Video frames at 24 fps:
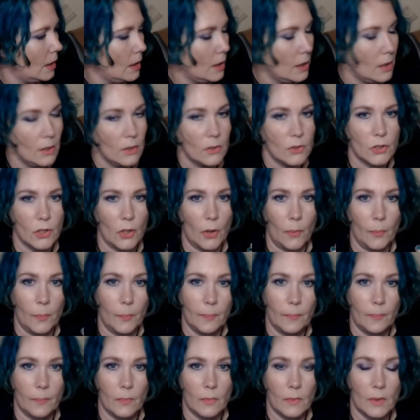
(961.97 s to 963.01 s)
So
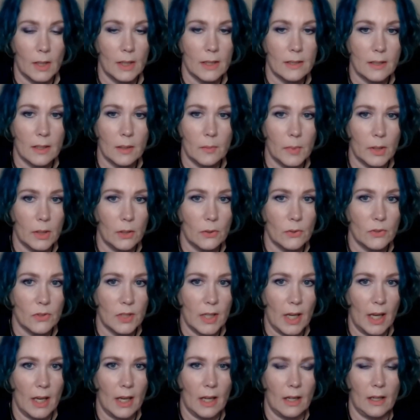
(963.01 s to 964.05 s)
this can be used
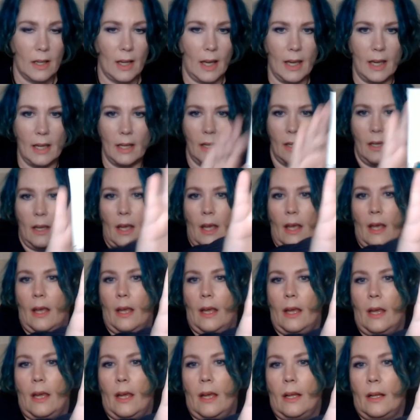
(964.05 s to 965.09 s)
day and night,
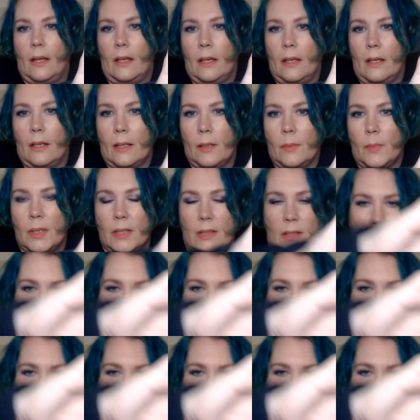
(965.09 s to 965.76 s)
and let me see if